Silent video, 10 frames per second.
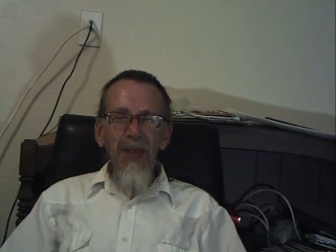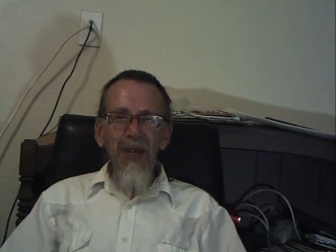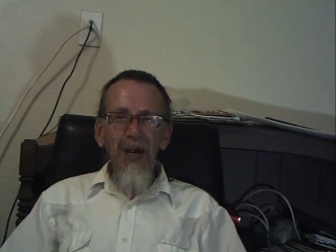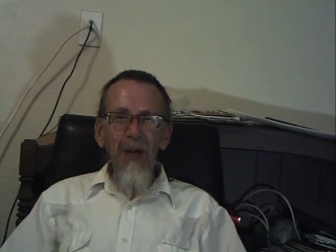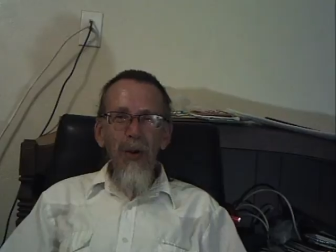
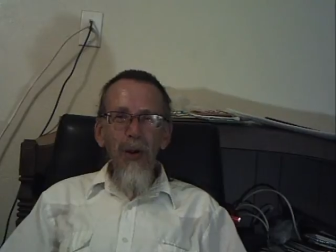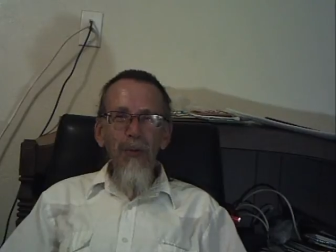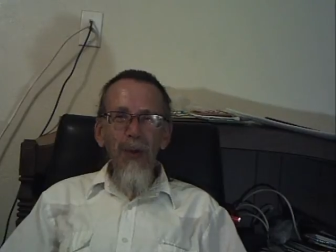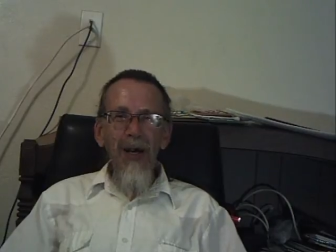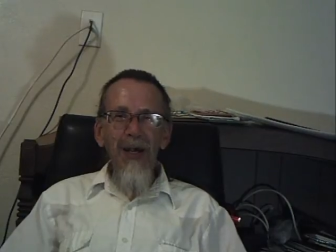I'll be
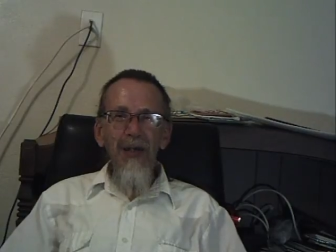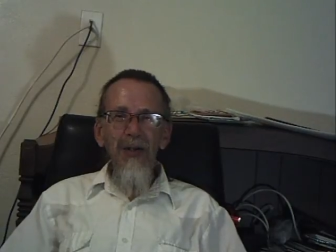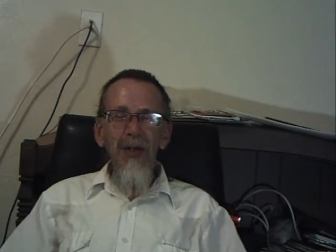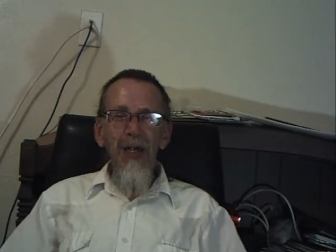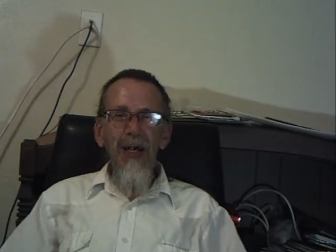offline
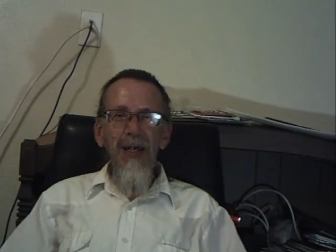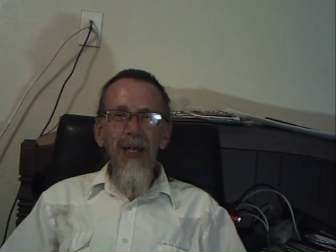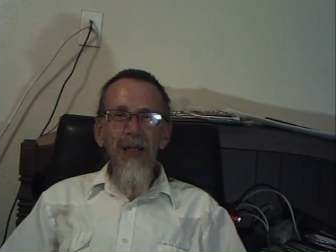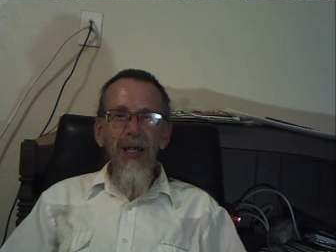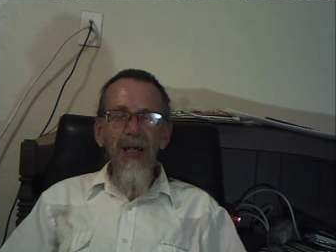until I
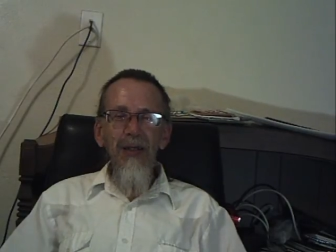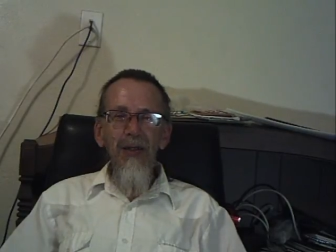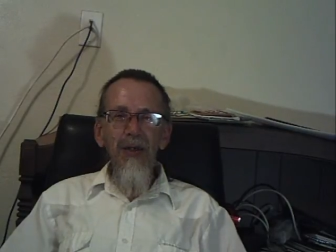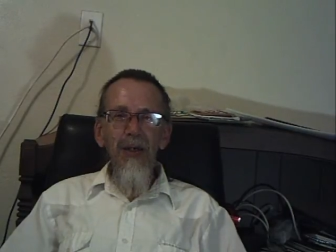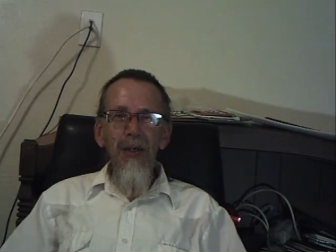get
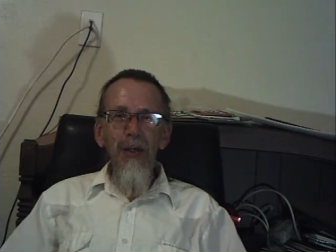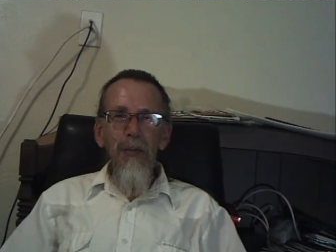that